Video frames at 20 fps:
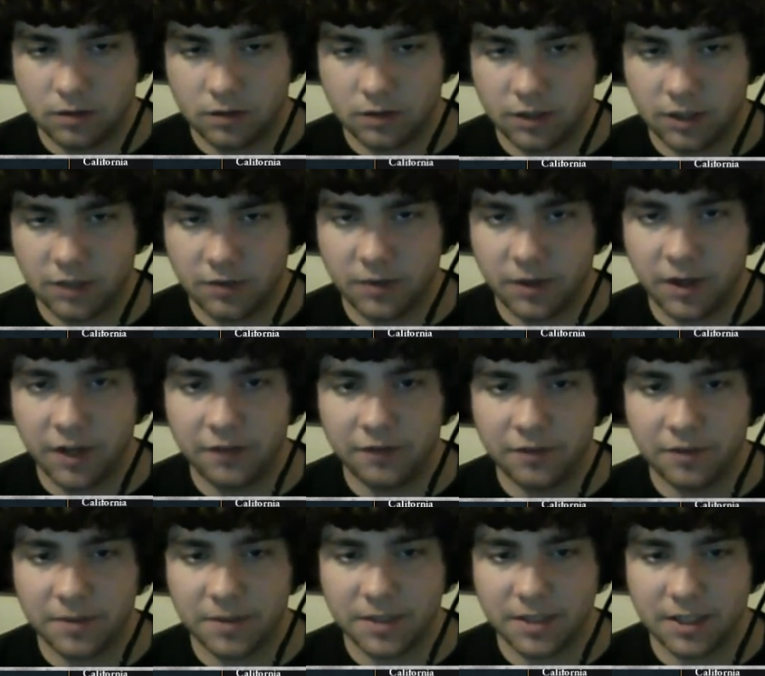They're running
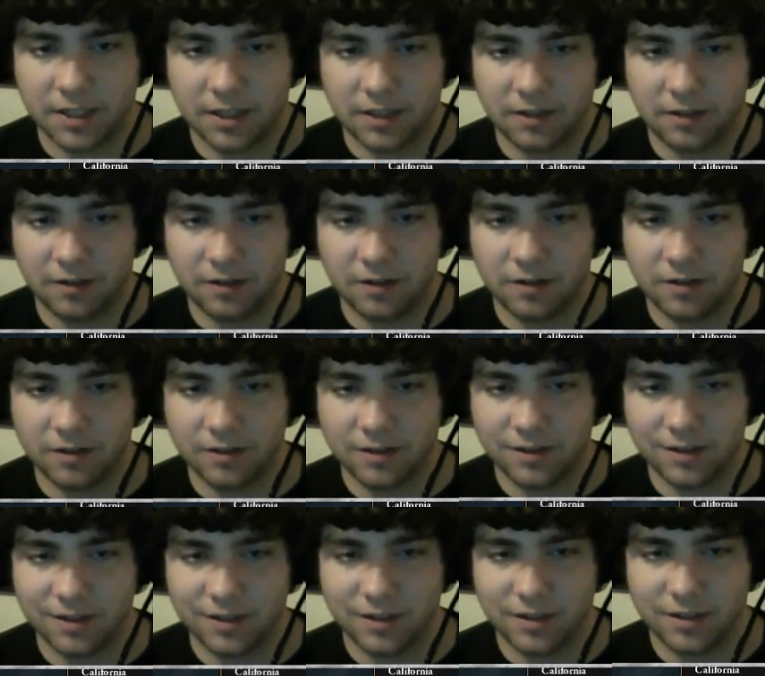from us like little
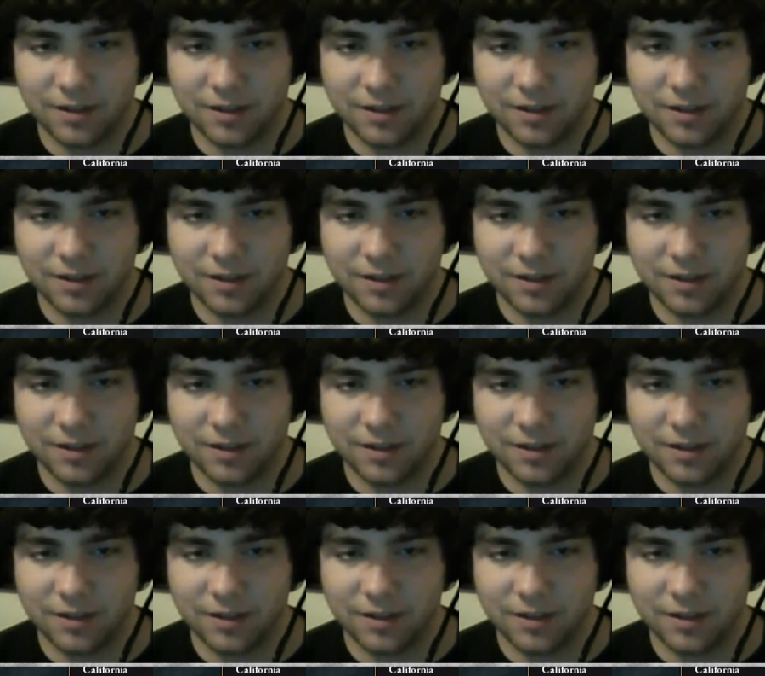girls.